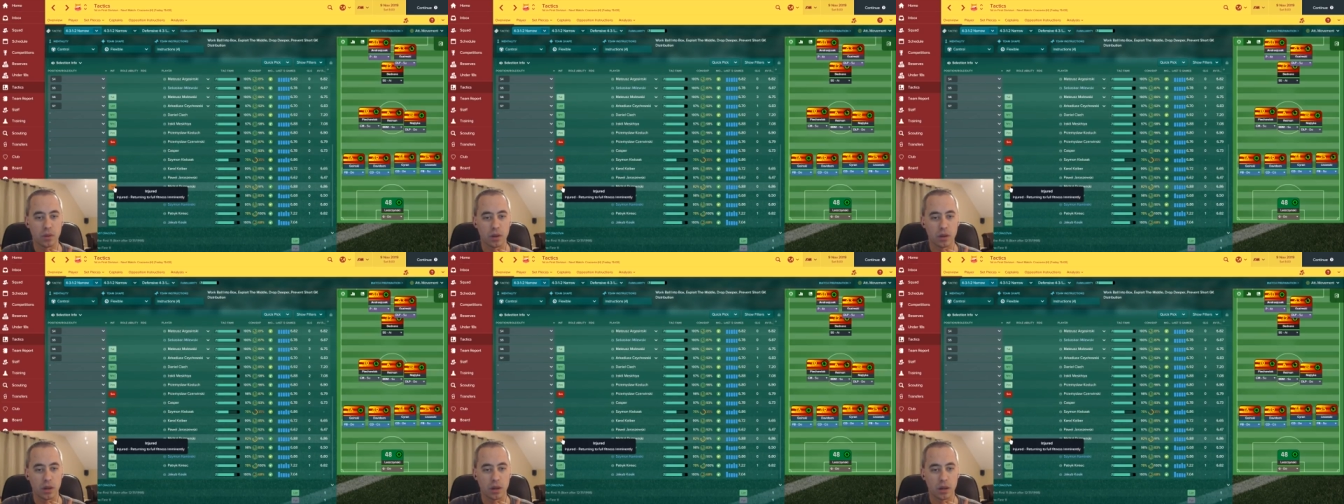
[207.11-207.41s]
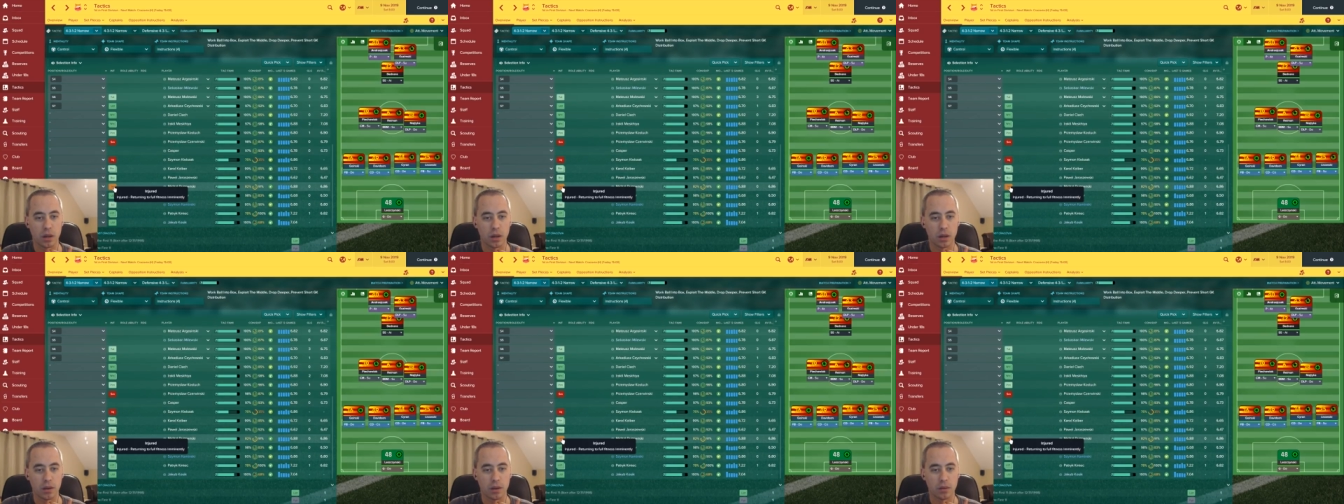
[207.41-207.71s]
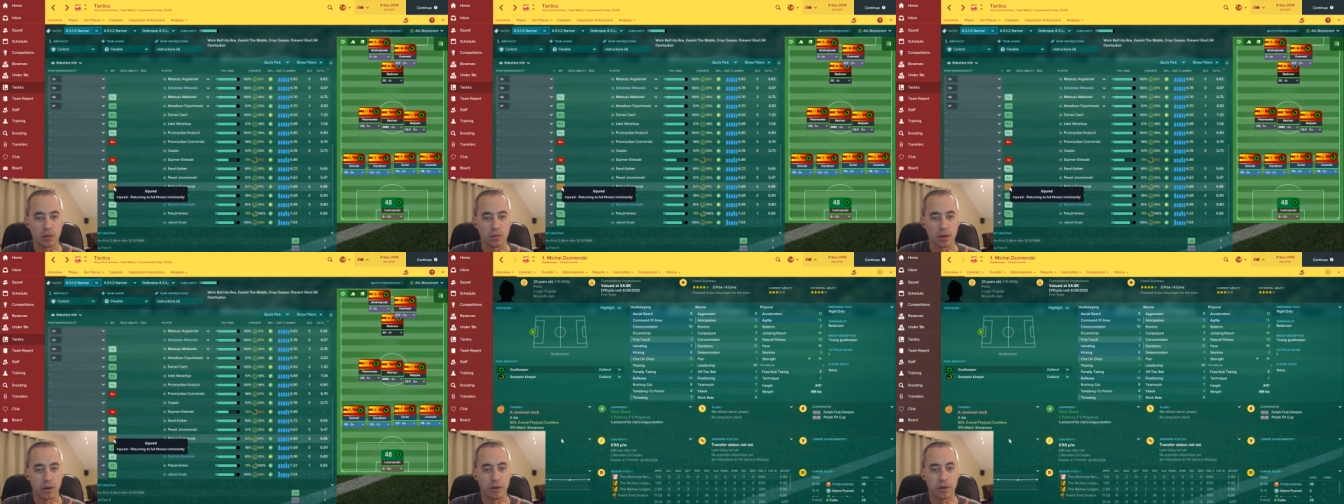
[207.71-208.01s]
uh,
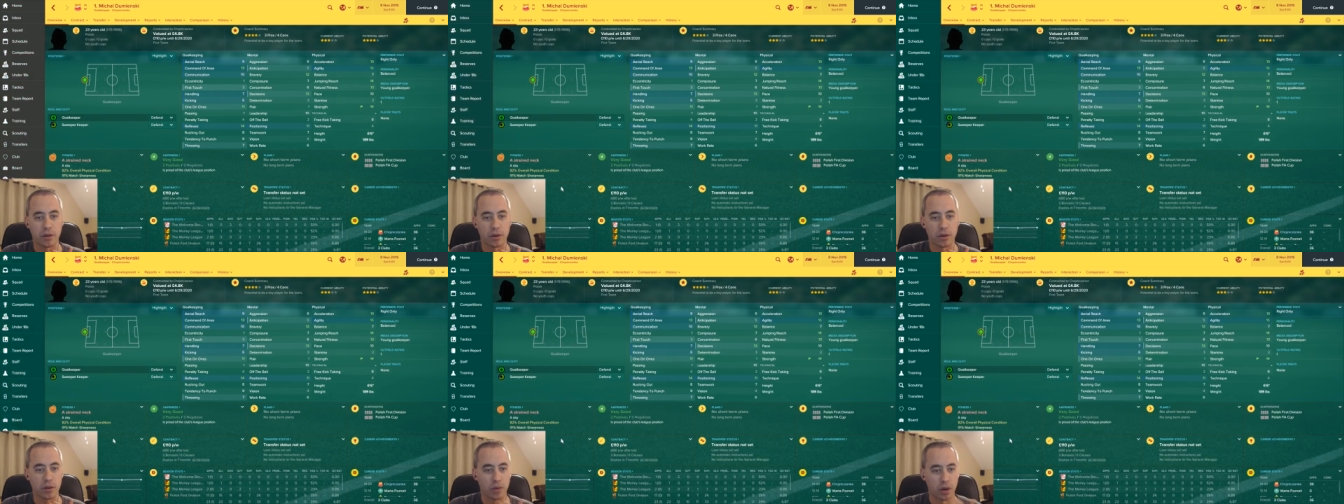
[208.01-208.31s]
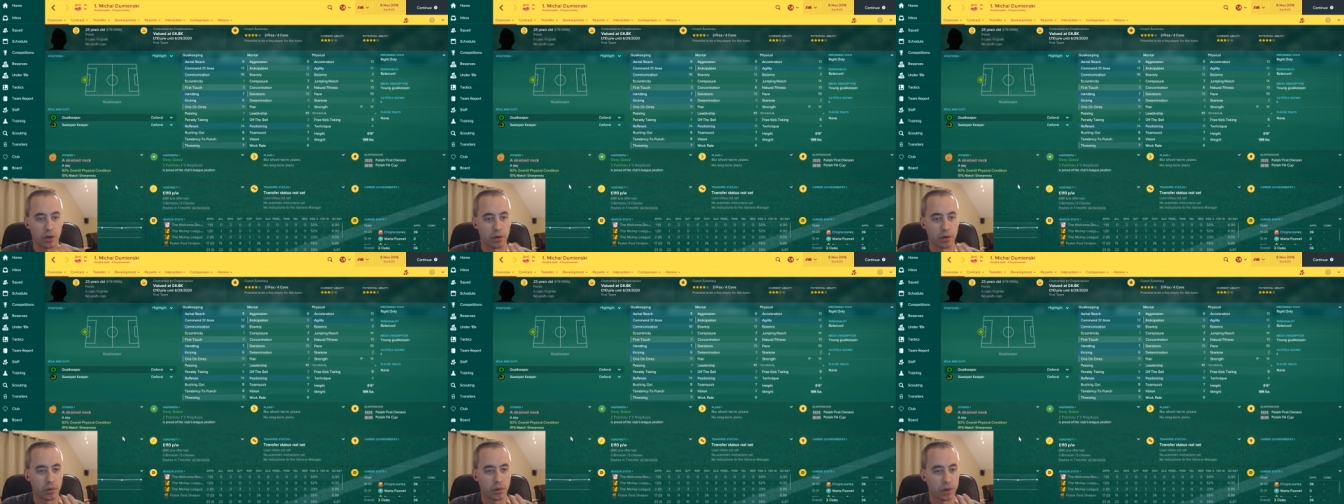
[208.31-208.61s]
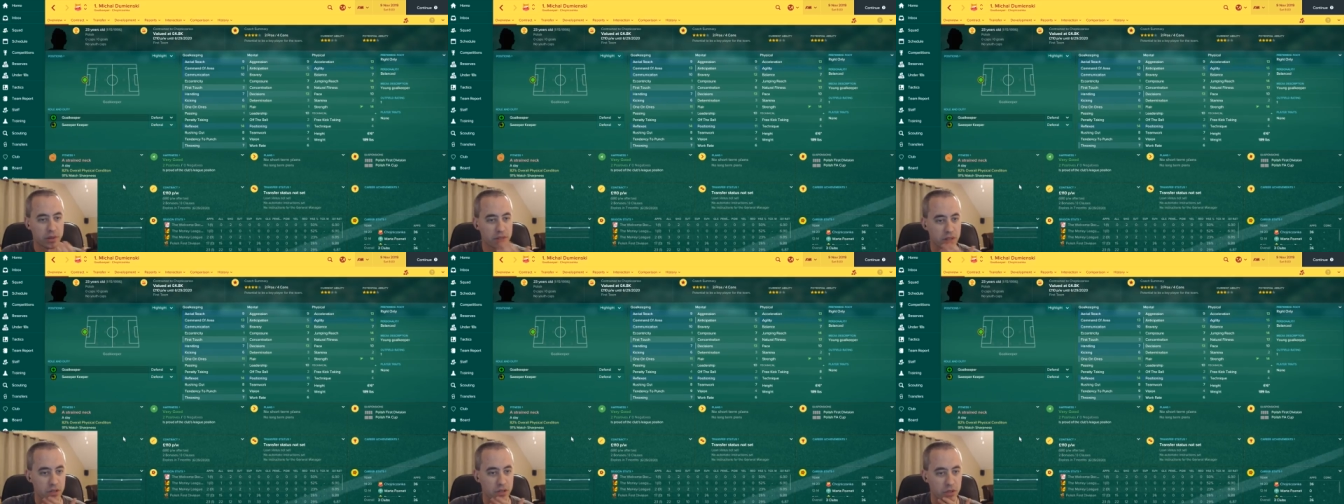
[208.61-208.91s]
I don't even, I don't know what
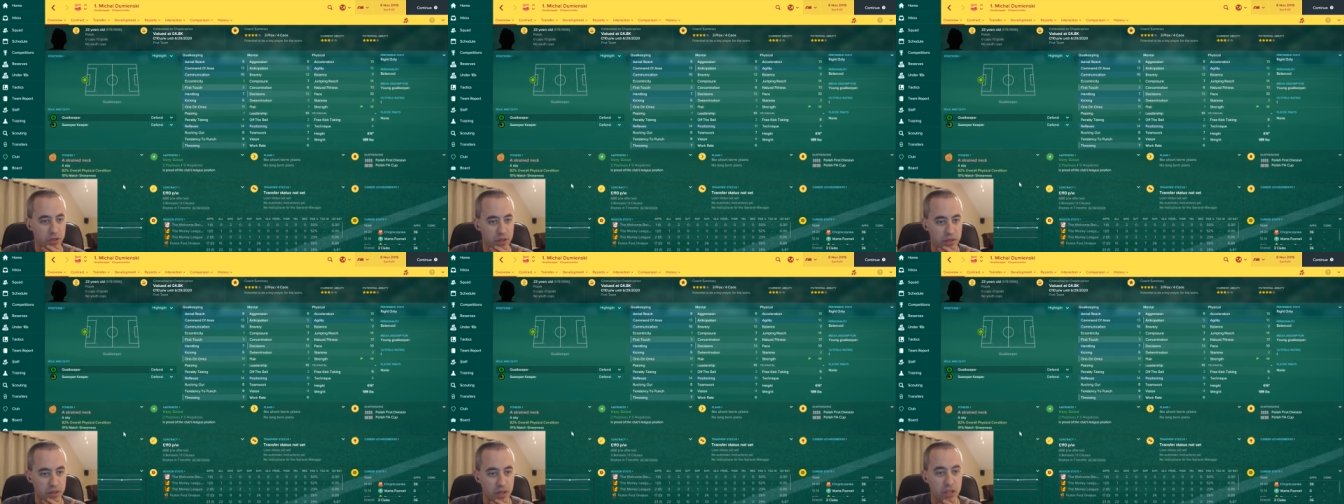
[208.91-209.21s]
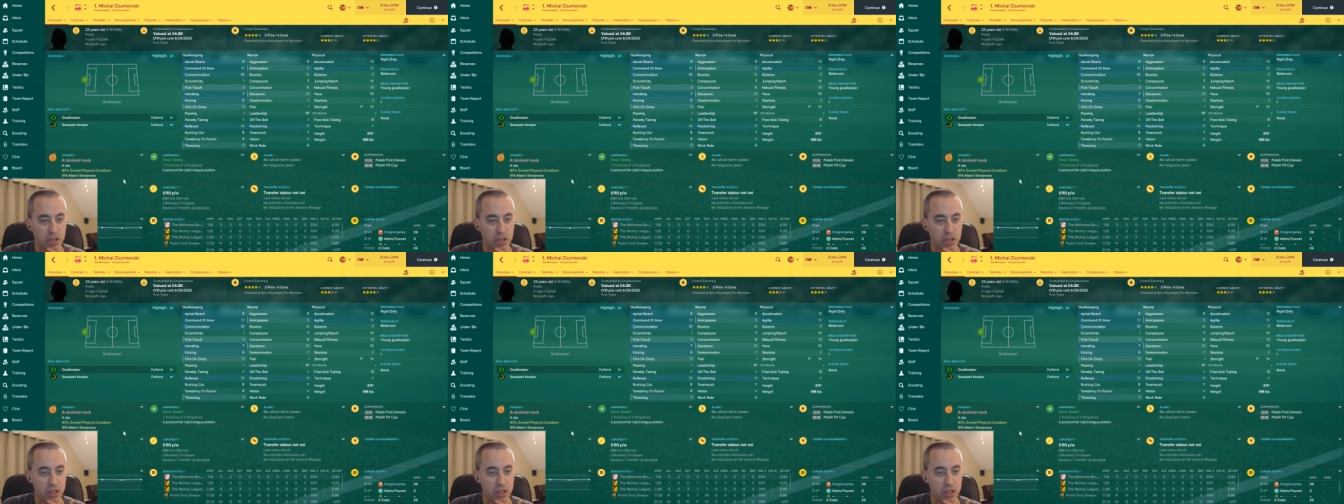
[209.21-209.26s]
his injury is.